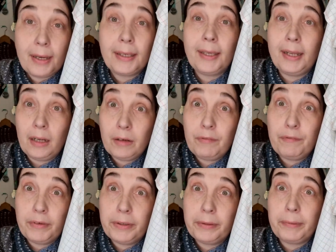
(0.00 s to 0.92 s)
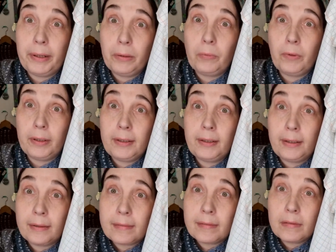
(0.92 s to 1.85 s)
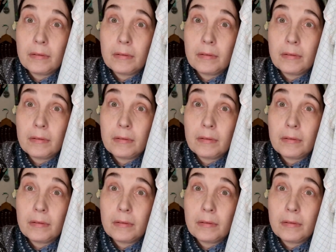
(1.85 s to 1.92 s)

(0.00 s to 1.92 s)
I cannot figure out what it is.